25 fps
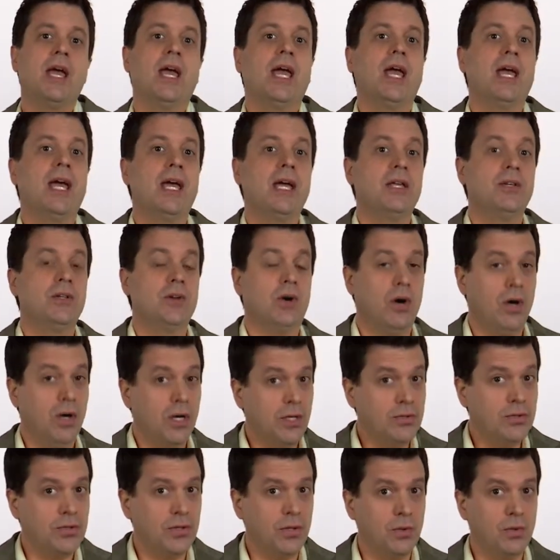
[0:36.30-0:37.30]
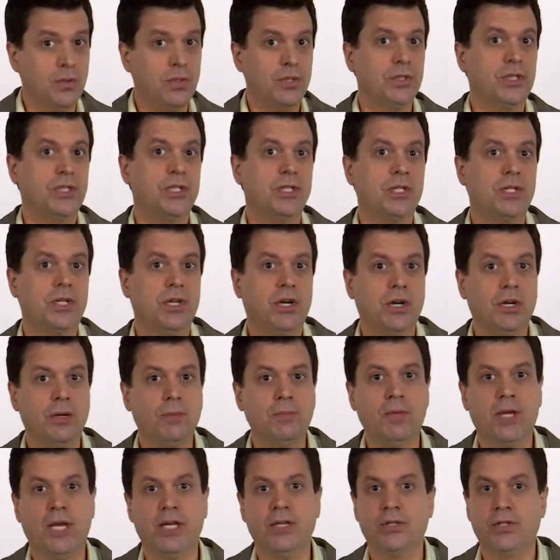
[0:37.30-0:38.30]
And also, you're going to
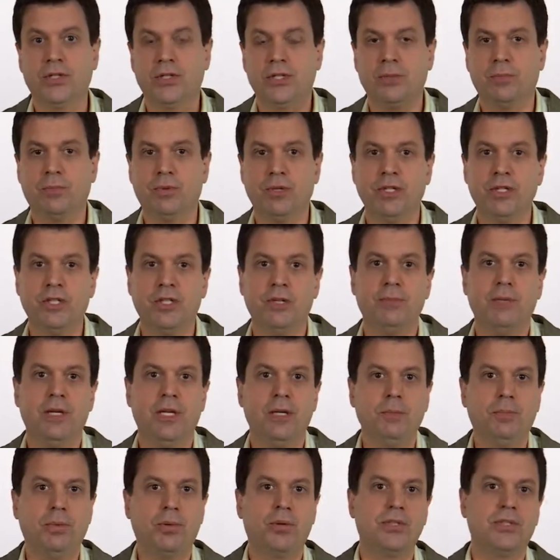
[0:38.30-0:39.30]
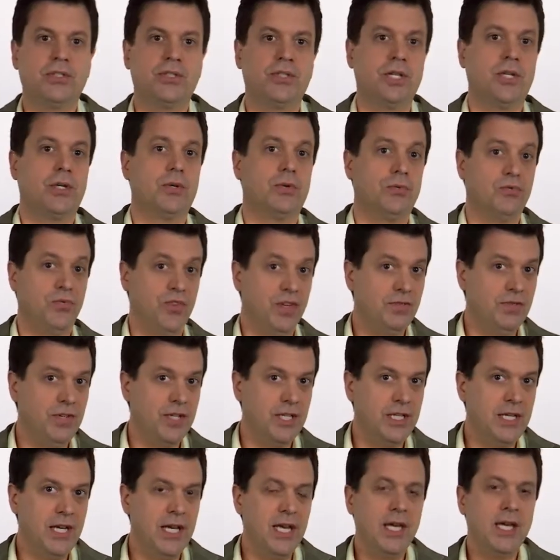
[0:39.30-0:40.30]
come and you're going to bring them inputs that are
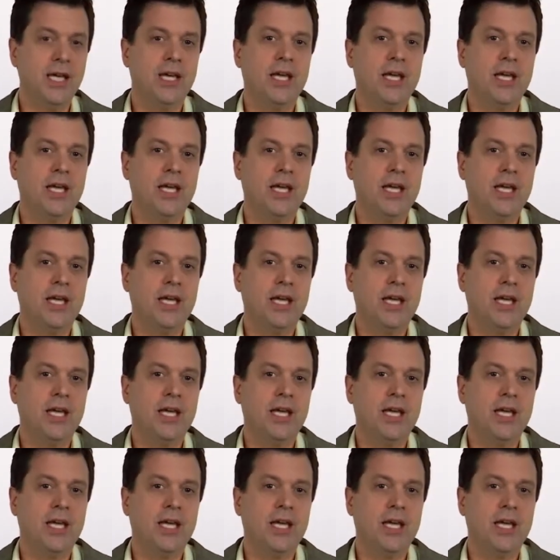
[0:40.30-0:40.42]
vivid,